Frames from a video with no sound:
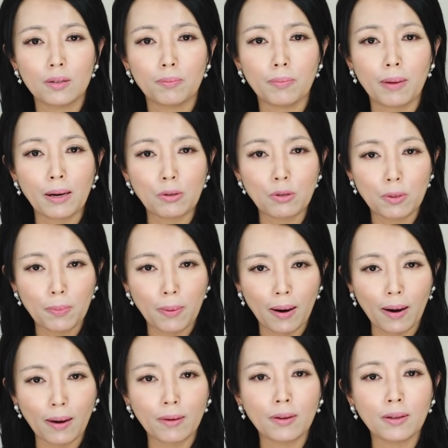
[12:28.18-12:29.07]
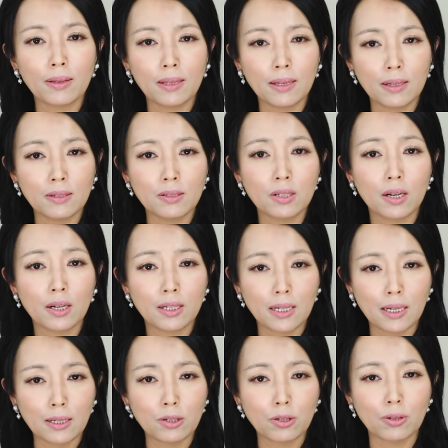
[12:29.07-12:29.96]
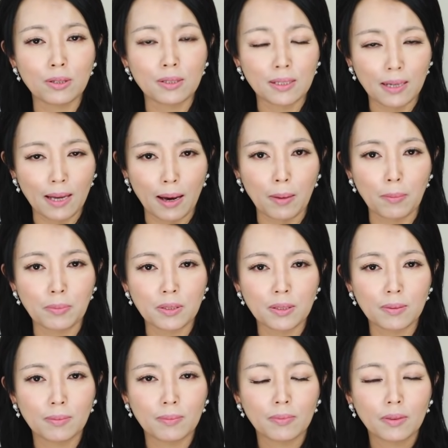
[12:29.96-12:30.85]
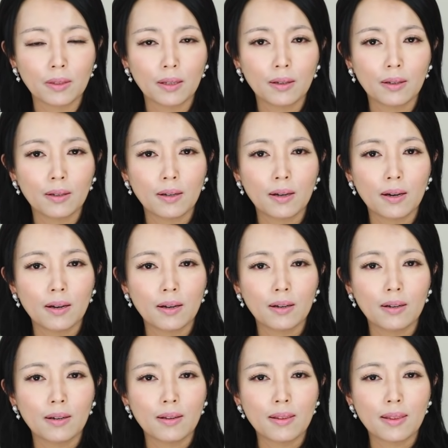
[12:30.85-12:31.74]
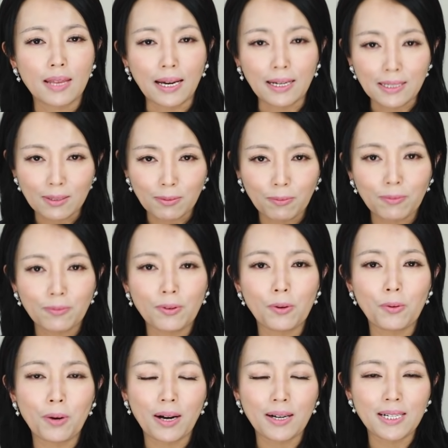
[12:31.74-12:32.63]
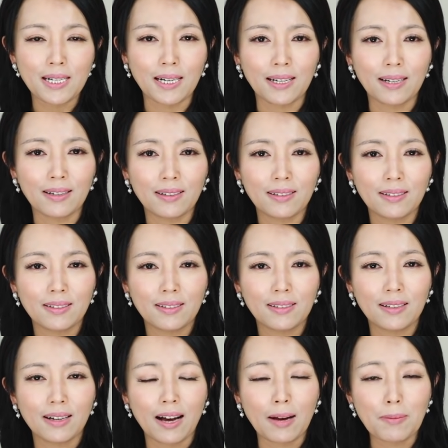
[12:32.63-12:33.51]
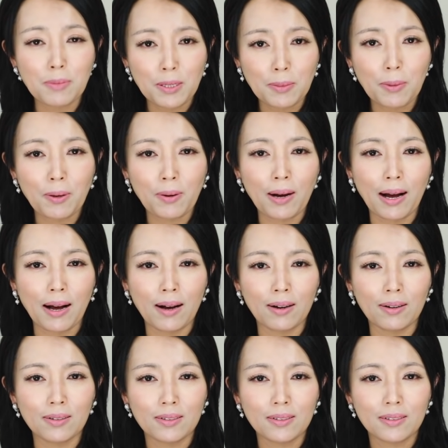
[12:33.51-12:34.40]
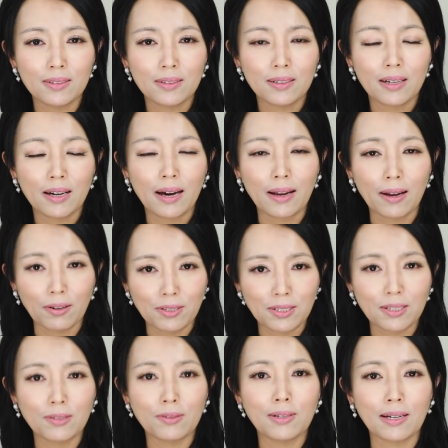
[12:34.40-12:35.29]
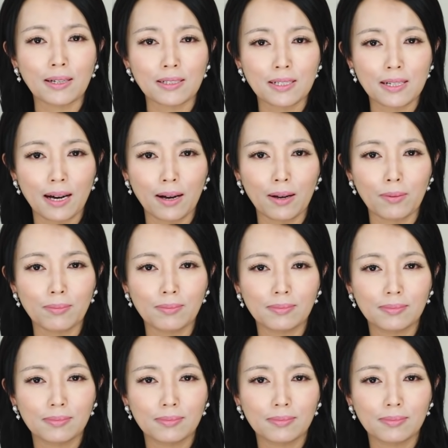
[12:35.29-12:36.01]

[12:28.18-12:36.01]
by repairing these dangerous dams. Thanks for watching. I'm Simone Gao, and I'll see you next time.